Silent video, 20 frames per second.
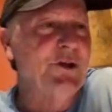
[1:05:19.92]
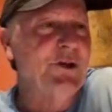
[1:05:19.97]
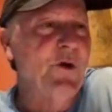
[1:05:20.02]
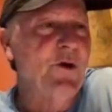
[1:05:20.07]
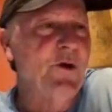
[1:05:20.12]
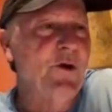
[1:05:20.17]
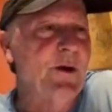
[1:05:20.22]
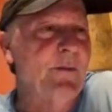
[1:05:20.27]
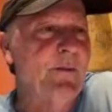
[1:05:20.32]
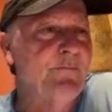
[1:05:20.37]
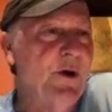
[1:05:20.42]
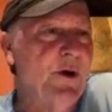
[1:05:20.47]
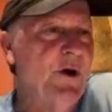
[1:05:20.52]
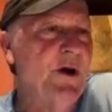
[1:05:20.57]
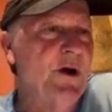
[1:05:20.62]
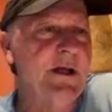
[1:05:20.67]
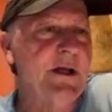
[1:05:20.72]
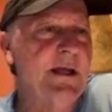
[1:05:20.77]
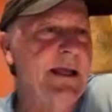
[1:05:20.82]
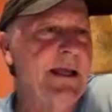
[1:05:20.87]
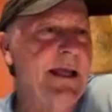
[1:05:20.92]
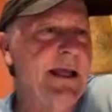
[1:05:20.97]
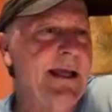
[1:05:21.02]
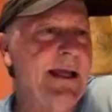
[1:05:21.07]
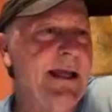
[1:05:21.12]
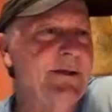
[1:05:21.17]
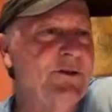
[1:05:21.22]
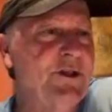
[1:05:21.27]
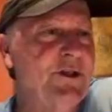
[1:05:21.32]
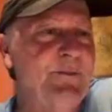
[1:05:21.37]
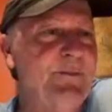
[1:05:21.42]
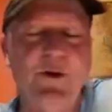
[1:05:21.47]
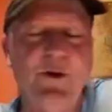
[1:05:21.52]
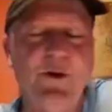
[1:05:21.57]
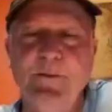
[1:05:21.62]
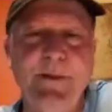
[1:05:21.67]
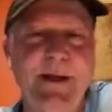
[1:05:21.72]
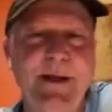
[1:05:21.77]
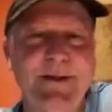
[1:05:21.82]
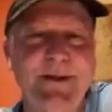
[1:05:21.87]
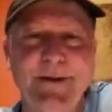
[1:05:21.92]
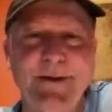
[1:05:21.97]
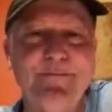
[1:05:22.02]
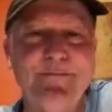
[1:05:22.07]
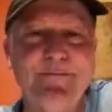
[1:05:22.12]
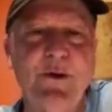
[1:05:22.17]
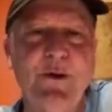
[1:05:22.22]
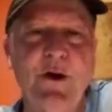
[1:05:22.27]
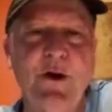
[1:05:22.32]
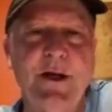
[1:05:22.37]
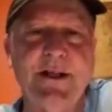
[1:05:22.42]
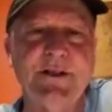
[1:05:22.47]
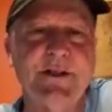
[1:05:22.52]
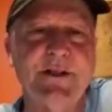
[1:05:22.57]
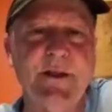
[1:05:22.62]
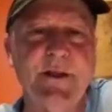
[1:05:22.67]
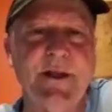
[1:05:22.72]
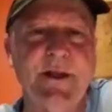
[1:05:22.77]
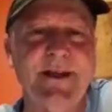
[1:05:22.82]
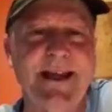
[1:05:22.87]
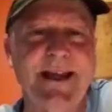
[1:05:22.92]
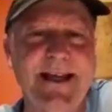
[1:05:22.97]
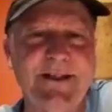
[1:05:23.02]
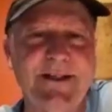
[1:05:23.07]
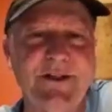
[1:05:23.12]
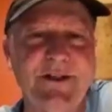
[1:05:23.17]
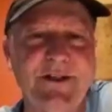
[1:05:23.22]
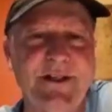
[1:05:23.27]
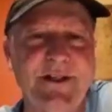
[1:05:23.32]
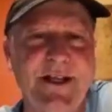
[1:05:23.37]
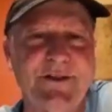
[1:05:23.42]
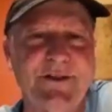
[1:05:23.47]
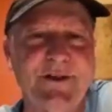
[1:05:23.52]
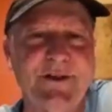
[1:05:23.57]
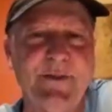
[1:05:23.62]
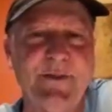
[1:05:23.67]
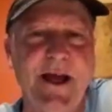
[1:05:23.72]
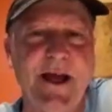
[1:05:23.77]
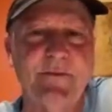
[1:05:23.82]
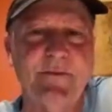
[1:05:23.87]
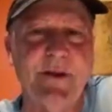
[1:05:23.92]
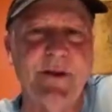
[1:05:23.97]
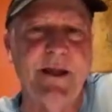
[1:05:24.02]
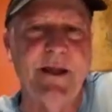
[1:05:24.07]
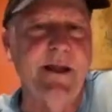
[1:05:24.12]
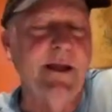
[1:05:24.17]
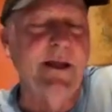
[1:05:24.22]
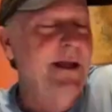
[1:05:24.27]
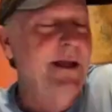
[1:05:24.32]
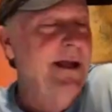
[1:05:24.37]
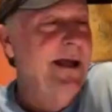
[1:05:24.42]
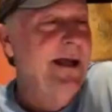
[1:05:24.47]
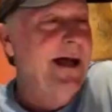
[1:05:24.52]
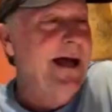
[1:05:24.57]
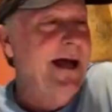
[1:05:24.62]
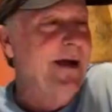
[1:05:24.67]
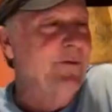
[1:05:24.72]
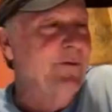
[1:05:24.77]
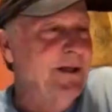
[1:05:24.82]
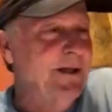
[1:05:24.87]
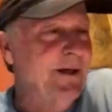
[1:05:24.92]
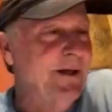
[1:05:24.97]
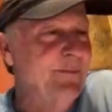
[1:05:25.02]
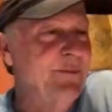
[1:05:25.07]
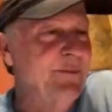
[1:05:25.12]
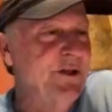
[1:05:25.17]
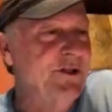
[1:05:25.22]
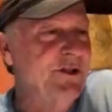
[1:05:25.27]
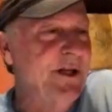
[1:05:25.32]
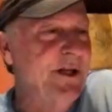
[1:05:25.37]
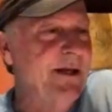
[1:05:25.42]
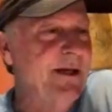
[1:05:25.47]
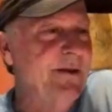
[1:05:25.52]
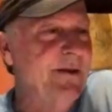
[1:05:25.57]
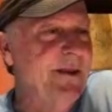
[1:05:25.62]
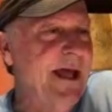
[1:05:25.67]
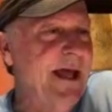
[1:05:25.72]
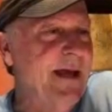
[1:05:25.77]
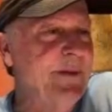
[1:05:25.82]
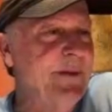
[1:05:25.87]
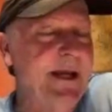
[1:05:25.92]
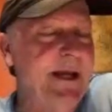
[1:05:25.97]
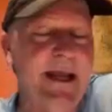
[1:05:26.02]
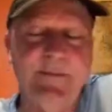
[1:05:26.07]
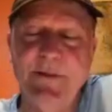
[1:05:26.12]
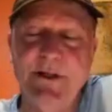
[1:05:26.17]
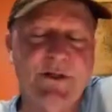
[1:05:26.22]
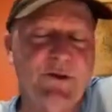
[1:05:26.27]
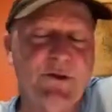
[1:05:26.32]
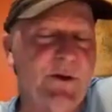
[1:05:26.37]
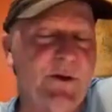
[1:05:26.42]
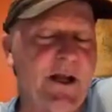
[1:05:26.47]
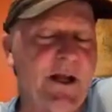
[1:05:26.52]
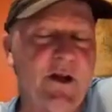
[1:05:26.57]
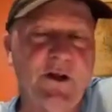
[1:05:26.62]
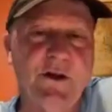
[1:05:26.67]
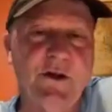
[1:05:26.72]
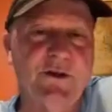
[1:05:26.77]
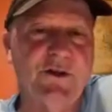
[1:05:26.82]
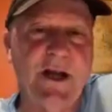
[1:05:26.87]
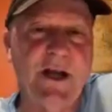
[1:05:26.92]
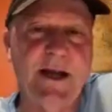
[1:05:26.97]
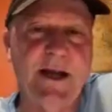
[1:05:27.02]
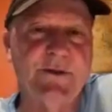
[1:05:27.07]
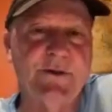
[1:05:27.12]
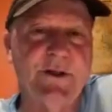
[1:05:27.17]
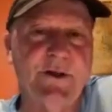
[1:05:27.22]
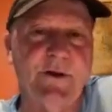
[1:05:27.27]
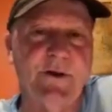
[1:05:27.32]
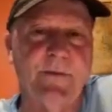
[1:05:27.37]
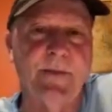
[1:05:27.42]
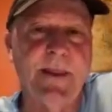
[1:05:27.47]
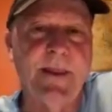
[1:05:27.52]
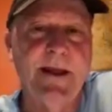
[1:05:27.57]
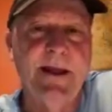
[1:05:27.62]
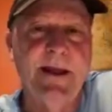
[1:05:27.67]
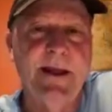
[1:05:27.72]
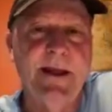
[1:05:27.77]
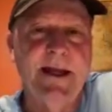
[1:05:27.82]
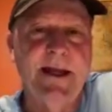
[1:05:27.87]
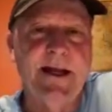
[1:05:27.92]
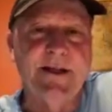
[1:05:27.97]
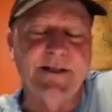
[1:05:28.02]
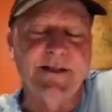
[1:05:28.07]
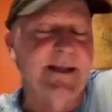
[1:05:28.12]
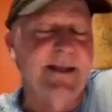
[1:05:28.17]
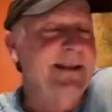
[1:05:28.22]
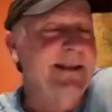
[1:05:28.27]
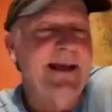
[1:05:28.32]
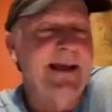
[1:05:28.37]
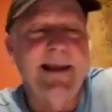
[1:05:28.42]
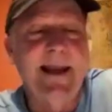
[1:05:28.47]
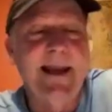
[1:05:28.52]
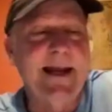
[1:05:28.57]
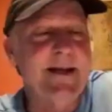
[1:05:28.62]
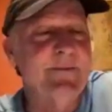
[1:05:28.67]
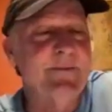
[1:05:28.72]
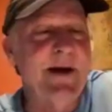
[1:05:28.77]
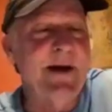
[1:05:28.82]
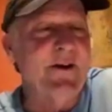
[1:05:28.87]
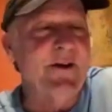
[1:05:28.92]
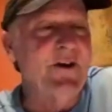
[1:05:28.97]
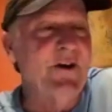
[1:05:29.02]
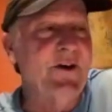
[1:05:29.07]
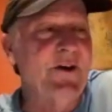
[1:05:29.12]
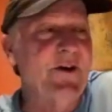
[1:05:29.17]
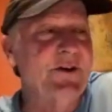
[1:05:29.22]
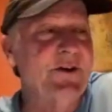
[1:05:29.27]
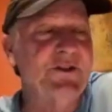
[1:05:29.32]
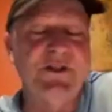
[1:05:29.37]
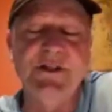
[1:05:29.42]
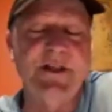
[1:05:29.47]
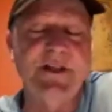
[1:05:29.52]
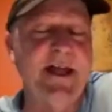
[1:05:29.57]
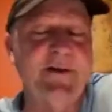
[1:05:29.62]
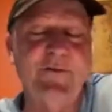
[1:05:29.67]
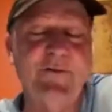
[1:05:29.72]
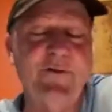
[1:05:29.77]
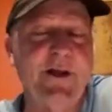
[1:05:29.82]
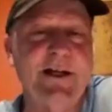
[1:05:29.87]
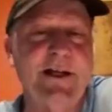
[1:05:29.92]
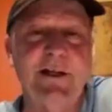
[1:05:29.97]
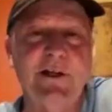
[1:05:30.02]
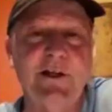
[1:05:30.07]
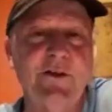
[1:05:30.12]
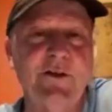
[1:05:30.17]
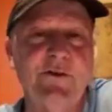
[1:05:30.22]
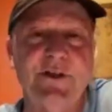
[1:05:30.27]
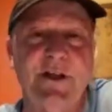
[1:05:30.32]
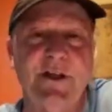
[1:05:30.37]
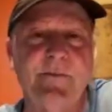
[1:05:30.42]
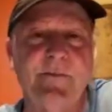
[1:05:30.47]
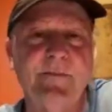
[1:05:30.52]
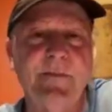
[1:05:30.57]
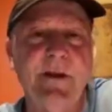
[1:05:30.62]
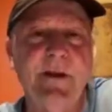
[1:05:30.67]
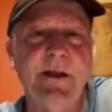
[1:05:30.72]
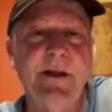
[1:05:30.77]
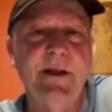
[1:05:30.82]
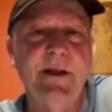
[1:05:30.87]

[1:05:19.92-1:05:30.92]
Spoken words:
She wrote a book, and she put me in the book and said the nicest things about me. I really appreciated that. But Emma's doing a good job too, because the only thing I like about her, she's not afraid of losing.